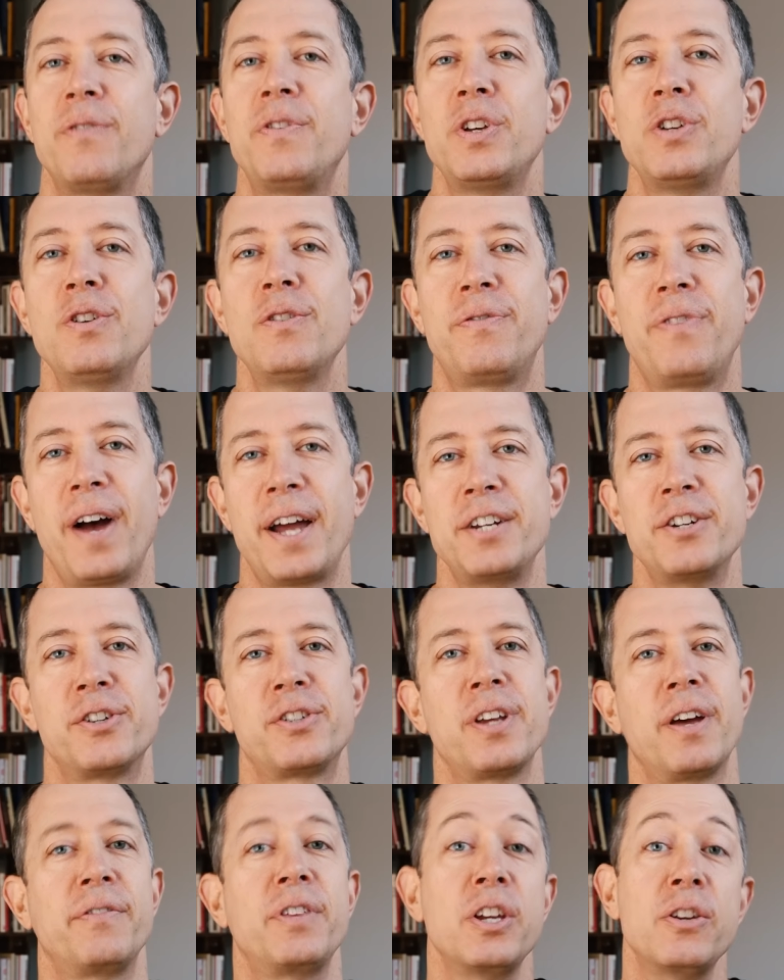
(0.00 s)
if you do find
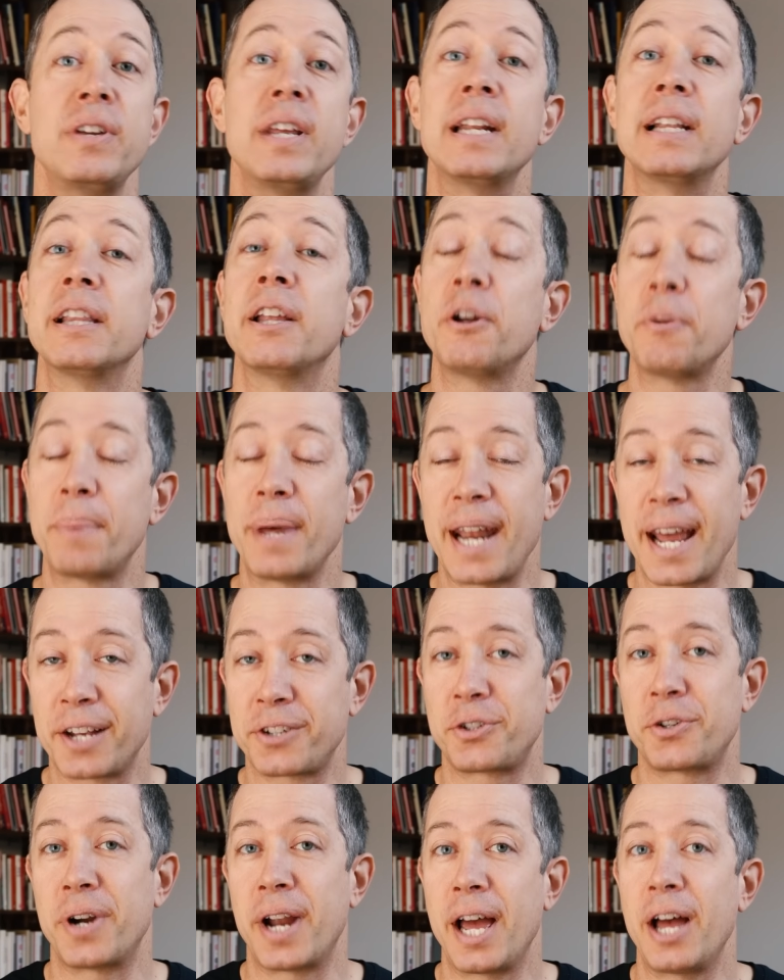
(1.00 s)
yourself that you need a little bit
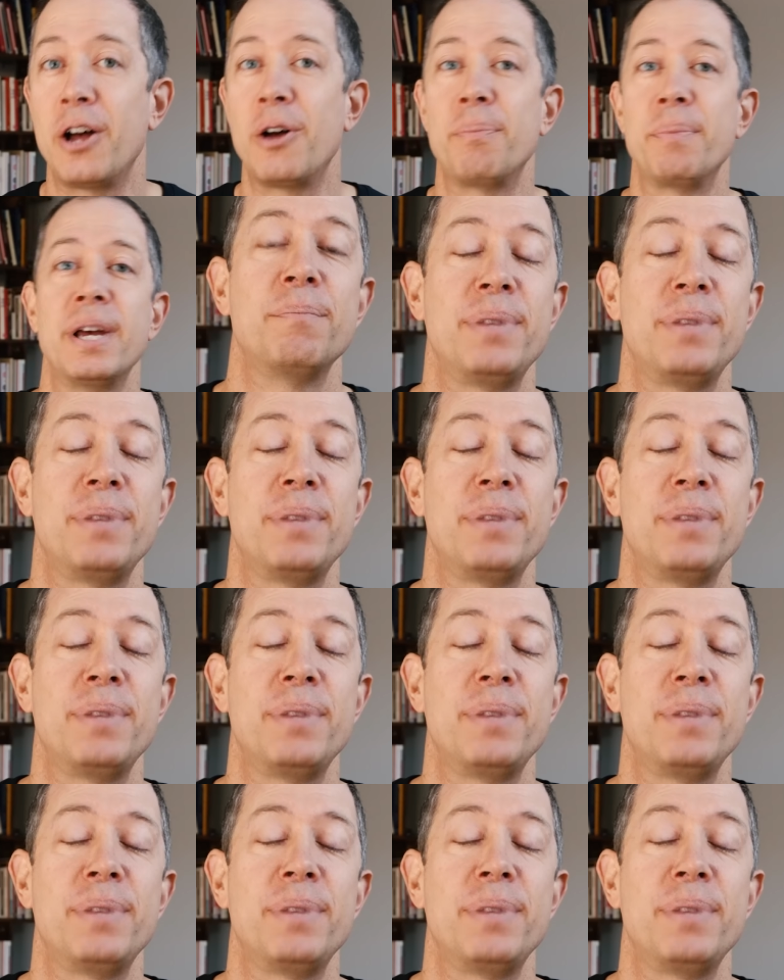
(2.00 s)
extra help,